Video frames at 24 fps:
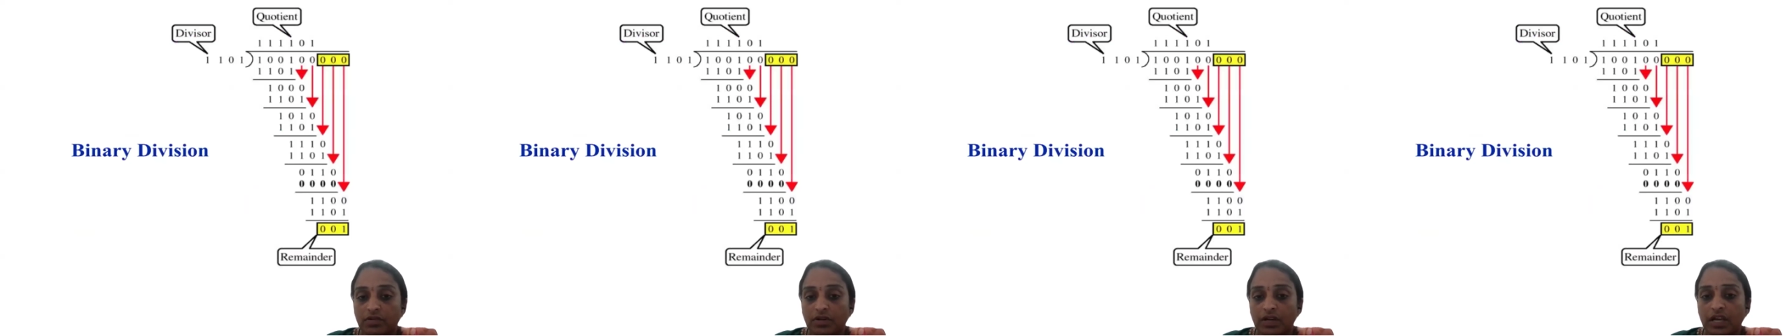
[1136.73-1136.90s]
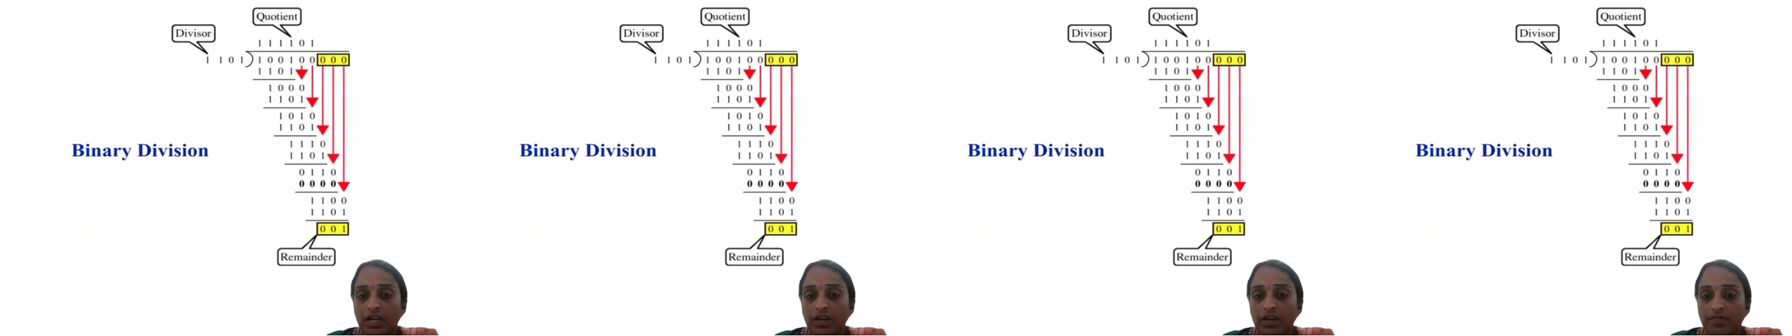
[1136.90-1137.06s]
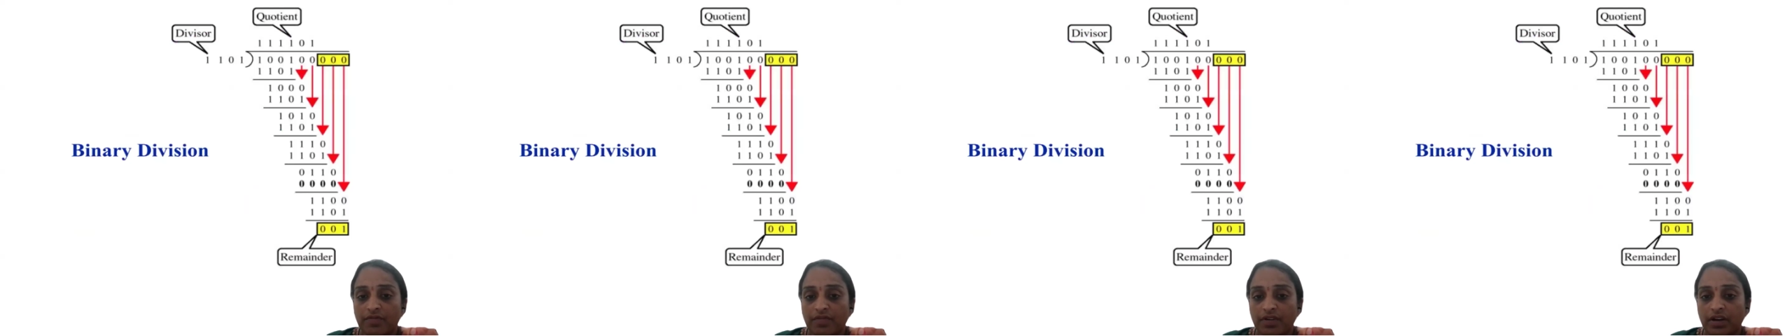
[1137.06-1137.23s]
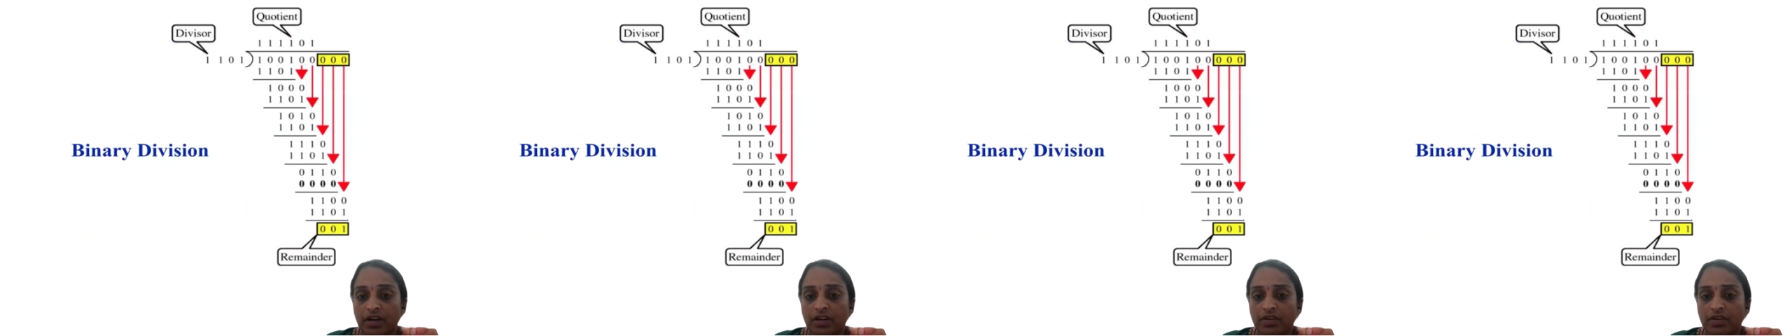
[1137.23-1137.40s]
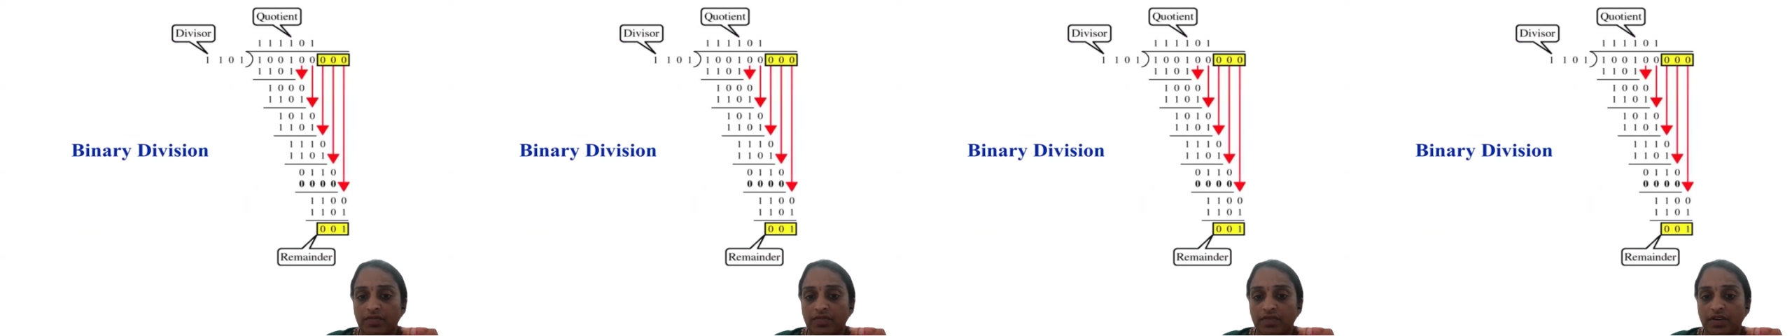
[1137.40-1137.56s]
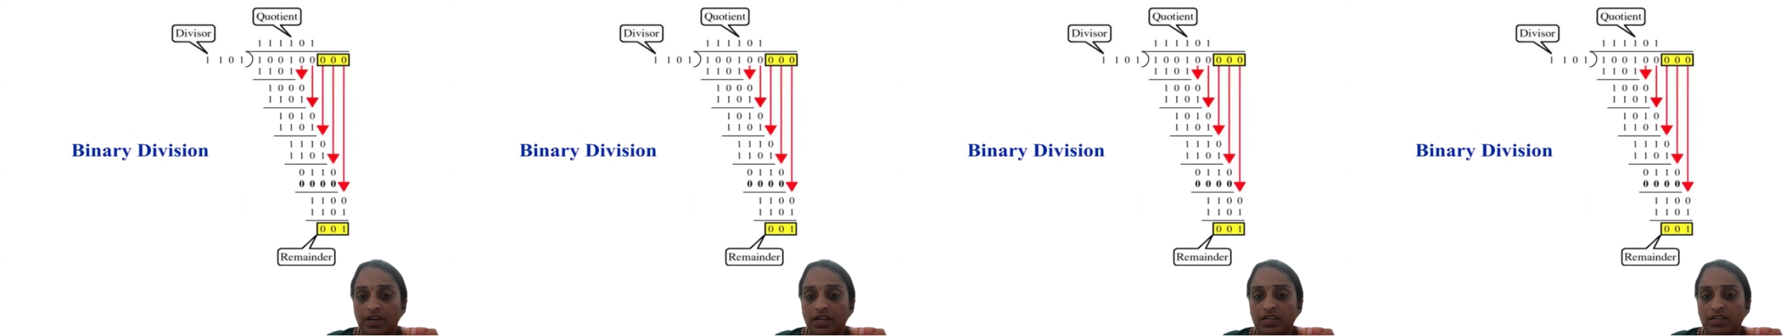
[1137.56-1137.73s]
Okay.
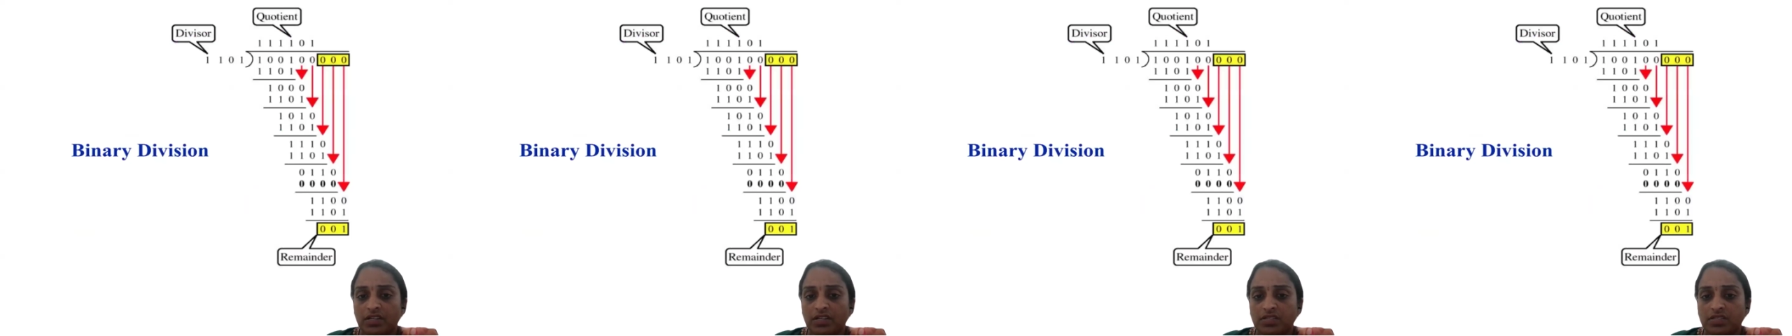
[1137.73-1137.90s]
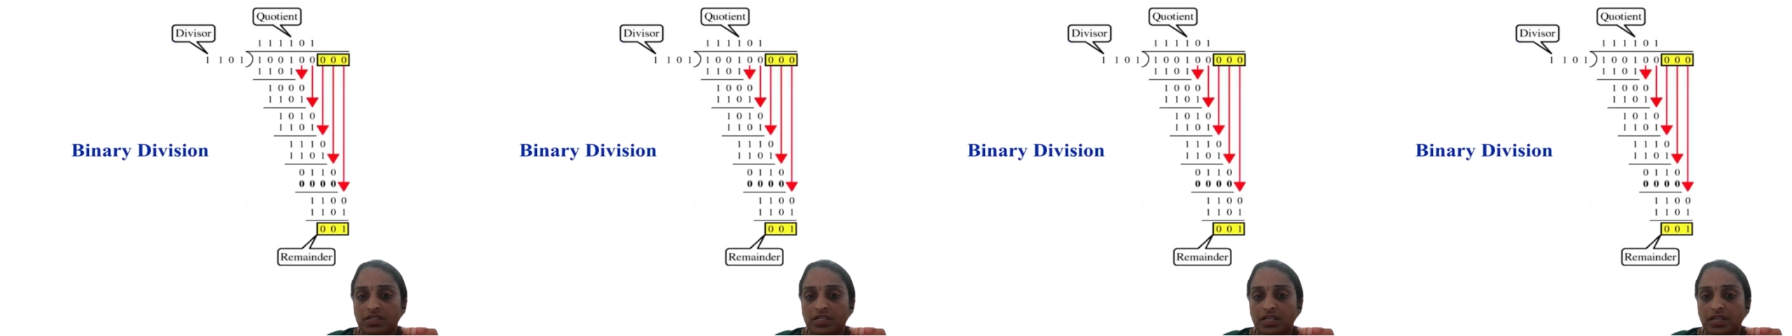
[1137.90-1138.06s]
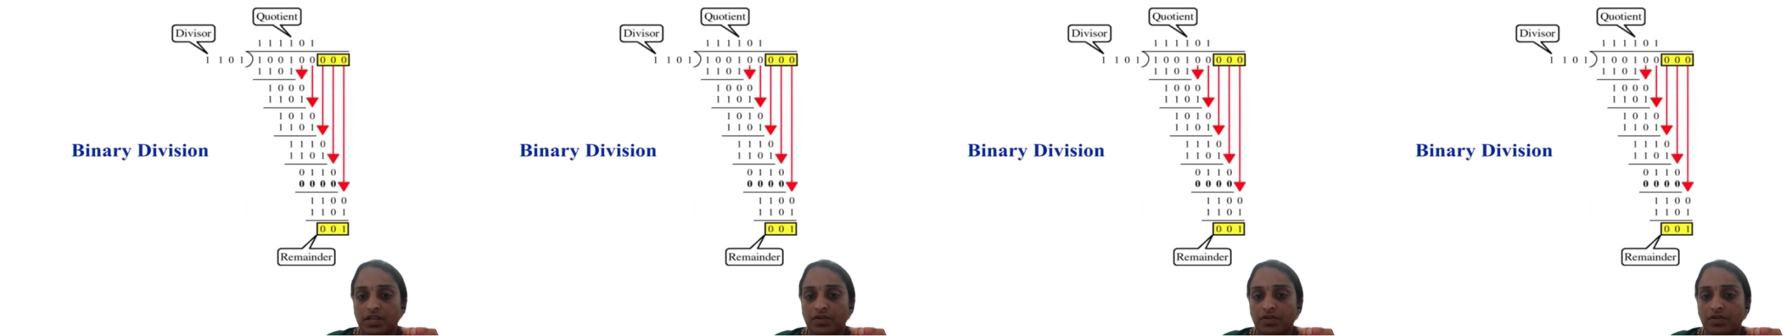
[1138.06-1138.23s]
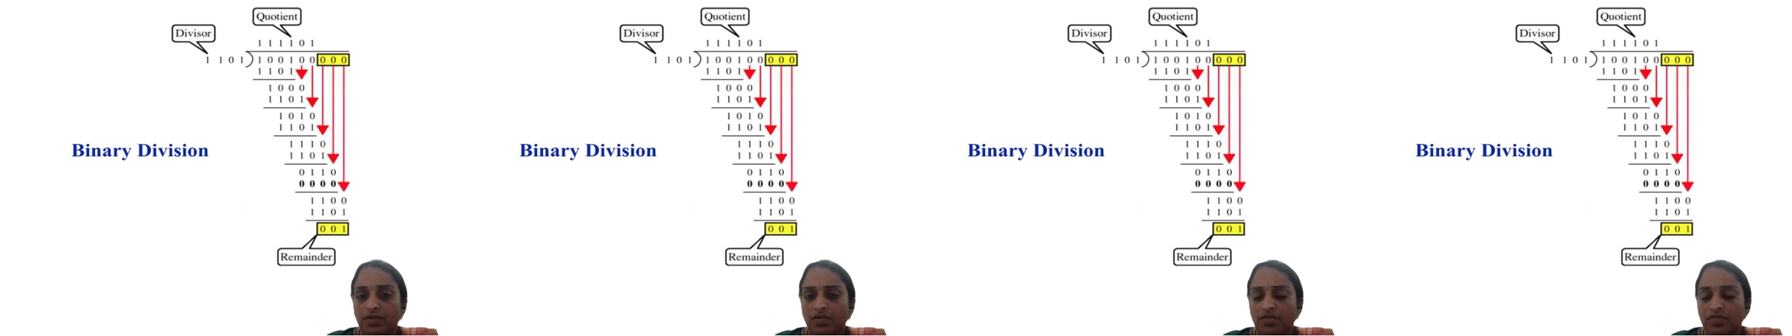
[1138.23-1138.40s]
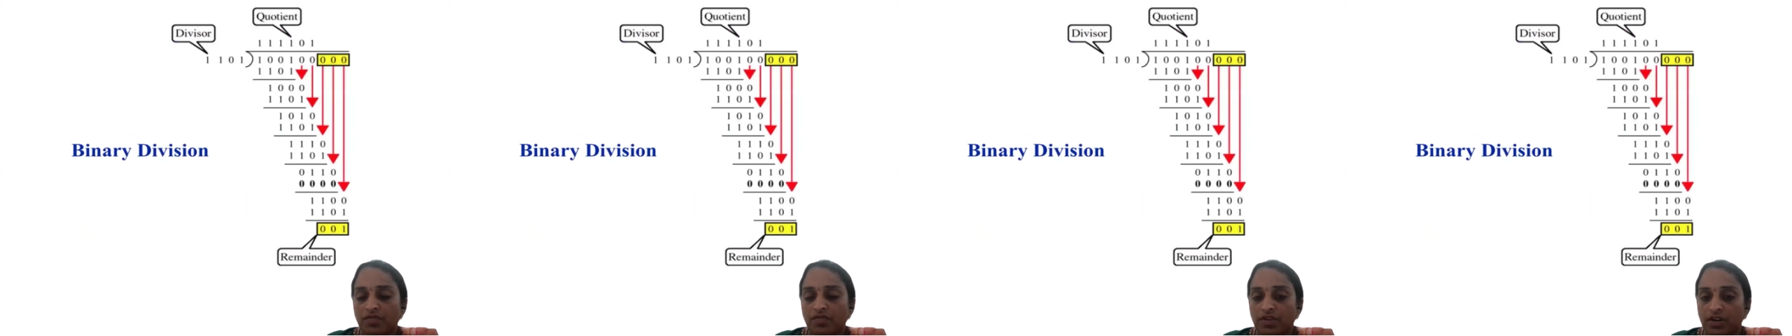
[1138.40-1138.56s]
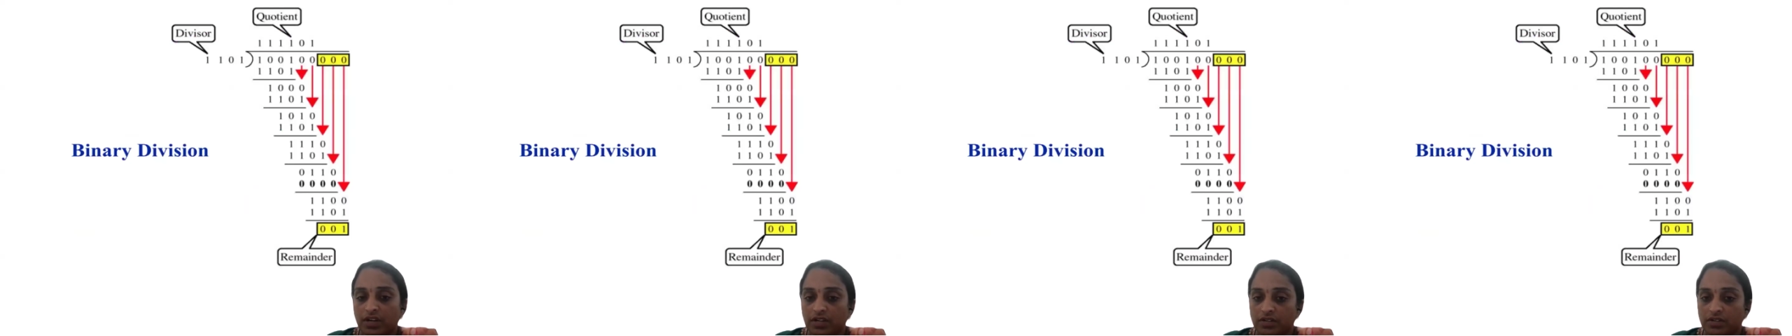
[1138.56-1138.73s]

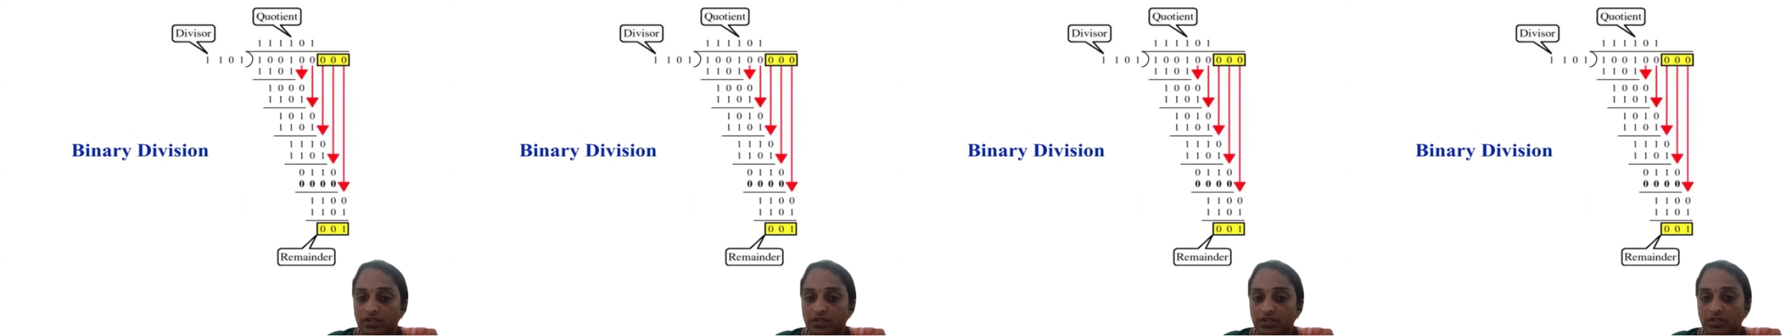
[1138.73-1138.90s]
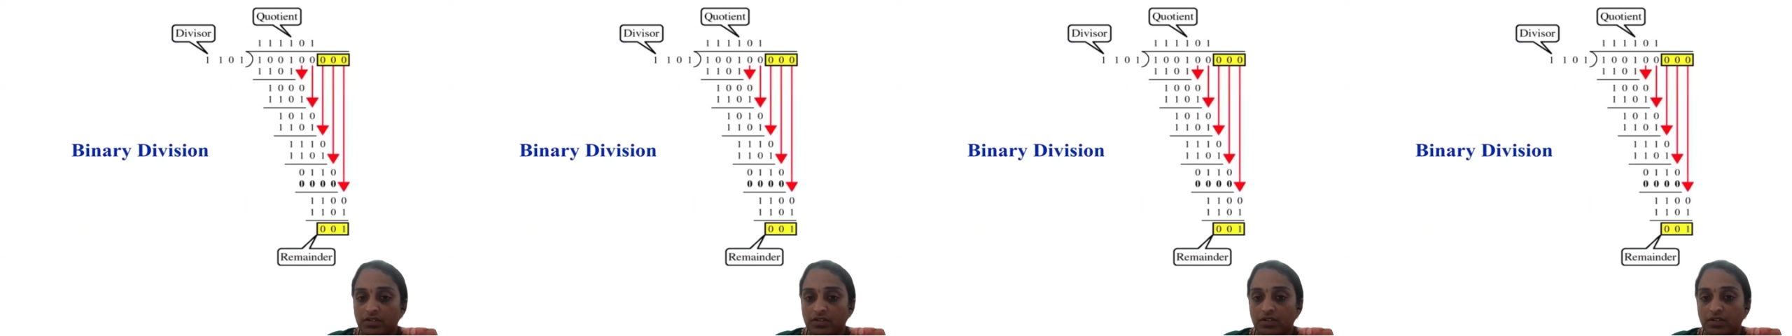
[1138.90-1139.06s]
1101.